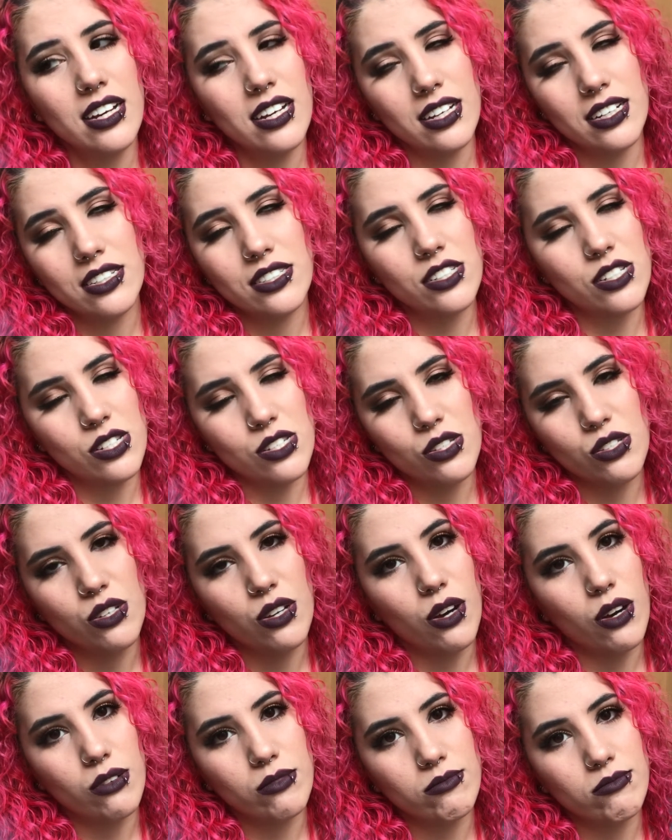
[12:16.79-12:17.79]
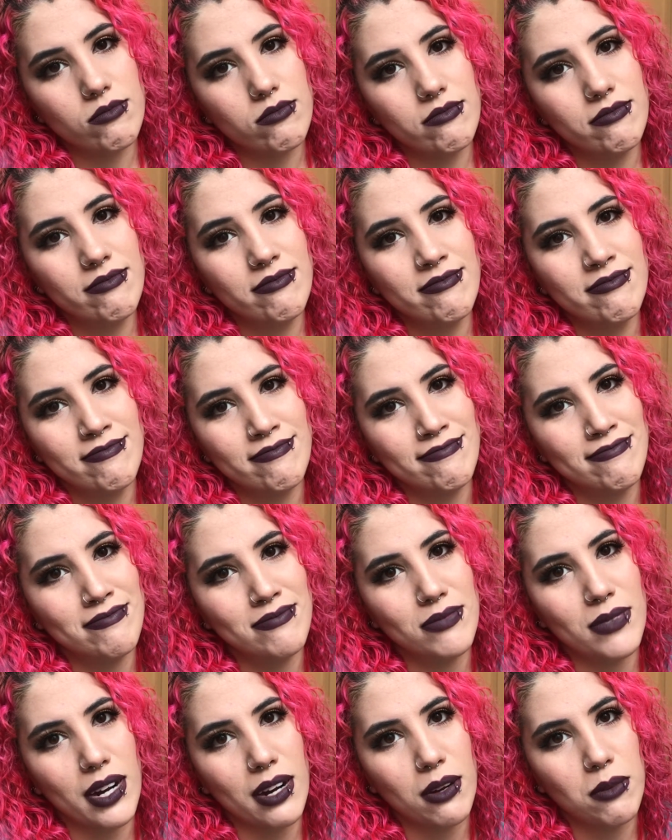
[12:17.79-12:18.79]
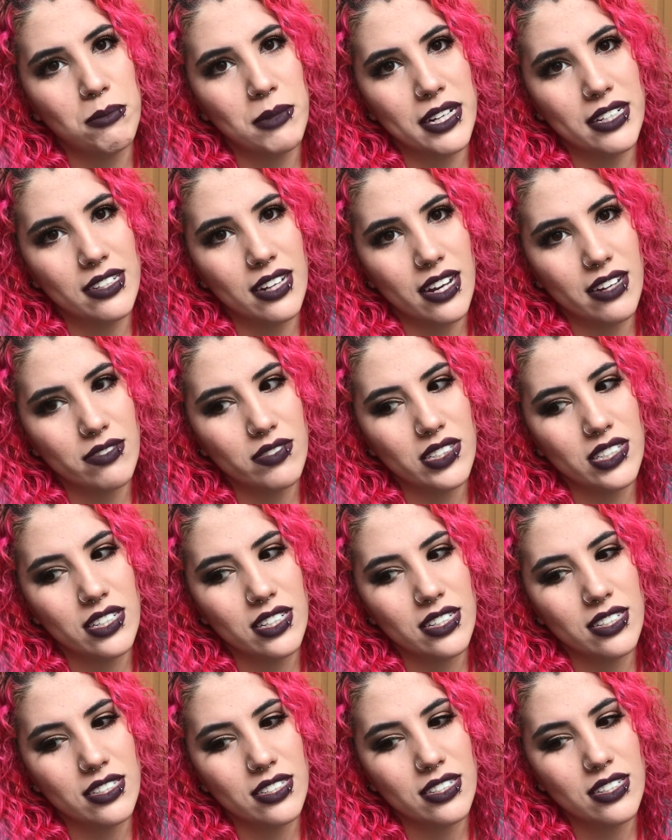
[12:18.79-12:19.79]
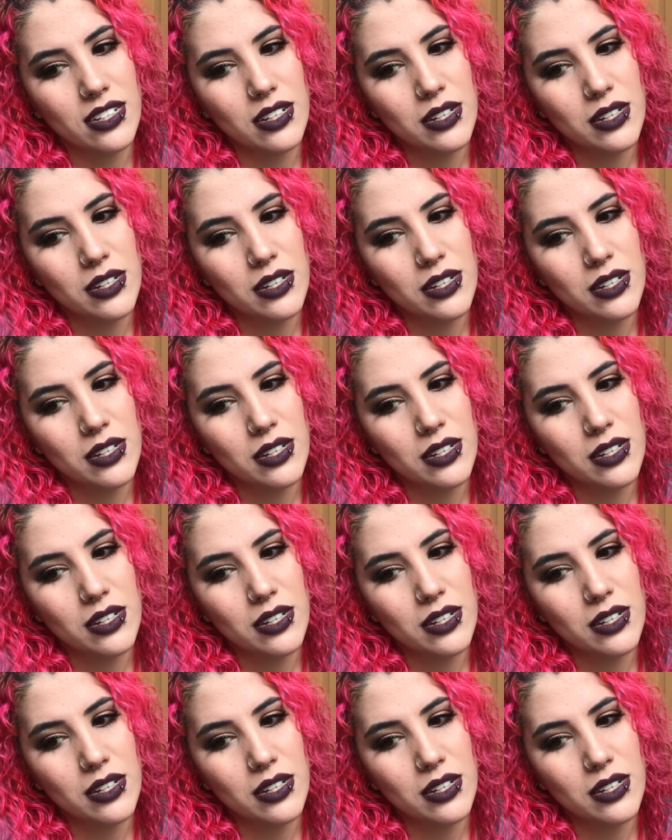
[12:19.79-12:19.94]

I just don't recommend having it